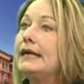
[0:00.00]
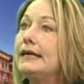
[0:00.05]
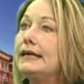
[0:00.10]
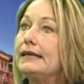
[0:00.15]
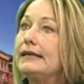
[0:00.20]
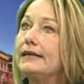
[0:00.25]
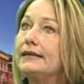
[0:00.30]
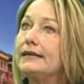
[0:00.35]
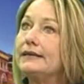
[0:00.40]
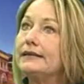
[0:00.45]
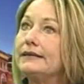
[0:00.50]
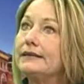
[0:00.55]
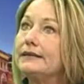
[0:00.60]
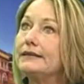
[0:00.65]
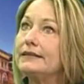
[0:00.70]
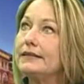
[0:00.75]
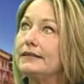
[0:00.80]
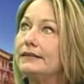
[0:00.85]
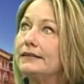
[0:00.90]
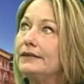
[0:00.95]

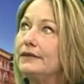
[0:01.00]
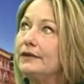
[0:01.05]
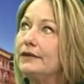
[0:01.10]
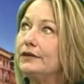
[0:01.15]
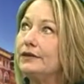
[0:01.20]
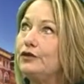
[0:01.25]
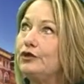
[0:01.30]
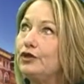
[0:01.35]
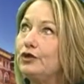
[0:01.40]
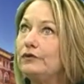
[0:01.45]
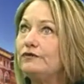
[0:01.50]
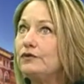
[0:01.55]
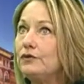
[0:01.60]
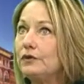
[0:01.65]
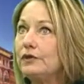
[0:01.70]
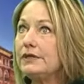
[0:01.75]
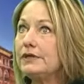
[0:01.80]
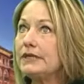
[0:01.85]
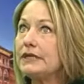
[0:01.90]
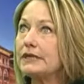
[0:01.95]
And if you
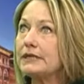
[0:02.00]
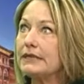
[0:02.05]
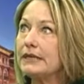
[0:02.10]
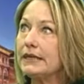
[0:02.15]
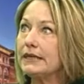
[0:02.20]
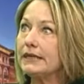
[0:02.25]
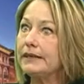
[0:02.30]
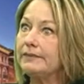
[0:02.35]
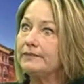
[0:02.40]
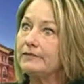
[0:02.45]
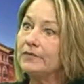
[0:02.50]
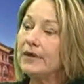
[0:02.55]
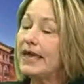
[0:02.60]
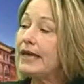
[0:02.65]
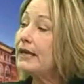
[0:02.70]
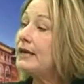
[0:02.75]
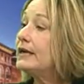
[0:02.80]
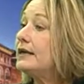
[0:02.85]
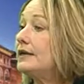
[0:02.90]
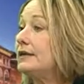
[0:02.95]
look at
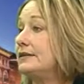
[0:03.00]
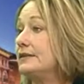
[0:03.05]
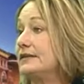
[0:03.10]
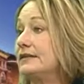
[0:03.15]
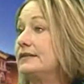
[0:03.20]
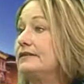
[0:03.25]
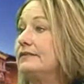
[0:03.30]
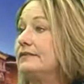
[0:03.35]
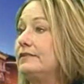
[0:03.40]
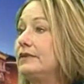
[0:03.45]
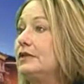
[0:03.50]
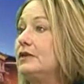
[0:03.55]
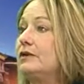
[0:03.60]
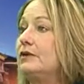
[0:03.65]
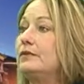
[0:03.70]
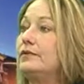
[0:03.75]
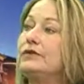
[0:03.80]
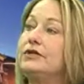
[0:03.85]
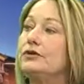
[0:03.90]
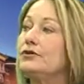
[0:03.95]
AIDS,
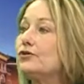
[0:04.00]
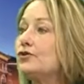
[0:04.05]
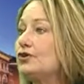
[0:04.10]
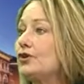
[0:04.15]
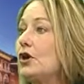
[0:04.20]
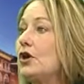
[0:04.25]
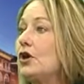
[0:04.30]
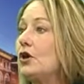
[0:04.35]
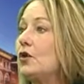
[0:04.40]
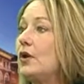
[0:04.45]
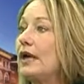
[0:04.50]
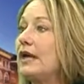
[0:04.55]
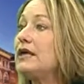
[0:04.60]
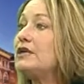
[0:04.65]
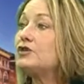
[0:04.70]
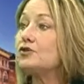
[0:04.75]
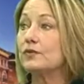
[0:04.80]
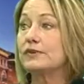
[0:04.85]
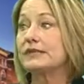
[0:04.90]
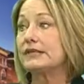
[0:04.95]
years ago,
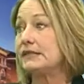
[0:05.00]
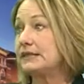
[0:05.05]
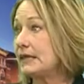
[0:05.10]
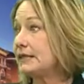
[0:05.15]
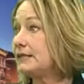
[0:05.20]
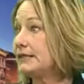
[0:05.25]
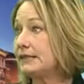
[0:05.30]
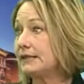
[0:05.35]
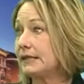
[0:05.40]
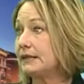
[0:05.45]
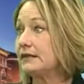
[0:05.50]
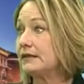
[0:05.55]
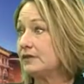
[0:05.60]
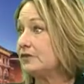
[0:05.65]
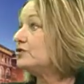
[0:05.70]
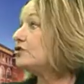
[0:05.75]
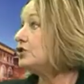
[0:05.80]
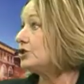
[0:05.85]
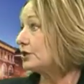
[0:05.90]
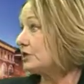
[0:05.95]
AIDS was a death
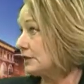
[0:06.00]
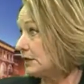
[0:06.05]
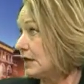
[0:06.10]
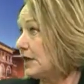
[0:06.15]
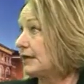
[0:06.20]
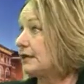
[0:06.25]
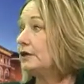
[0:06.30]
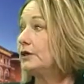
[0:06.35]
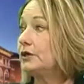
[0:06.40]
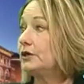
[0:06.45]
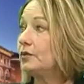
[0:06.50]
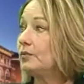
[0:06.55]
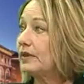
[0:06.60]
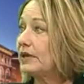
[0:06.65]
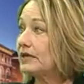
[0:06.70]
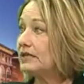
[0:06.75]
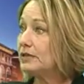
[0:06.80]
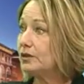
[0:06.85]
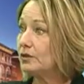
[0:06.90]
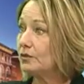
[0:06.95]
sentence, just like
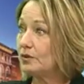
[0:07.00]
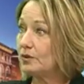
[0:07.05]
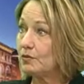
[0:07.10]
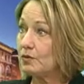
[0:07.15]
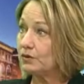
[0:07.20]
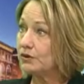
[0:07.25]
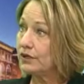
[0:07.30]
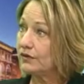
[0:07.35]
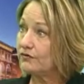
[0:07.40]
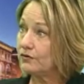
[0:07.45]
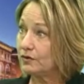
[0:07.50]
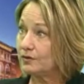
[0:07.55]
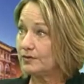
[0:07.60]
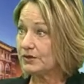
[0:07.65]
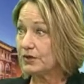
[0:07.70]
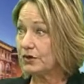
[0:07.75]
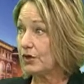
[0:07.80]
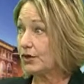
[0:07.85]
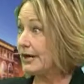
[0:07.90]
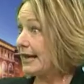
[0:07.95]
glioblastoma
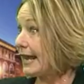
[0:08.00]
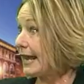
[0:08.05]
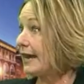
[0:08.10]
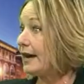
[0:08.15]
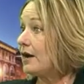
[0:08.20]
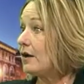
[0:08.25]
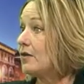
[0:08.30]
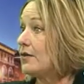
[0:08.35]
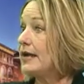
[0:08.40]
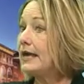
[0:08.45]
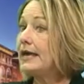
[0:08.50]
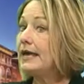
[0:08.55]
multiformes are now.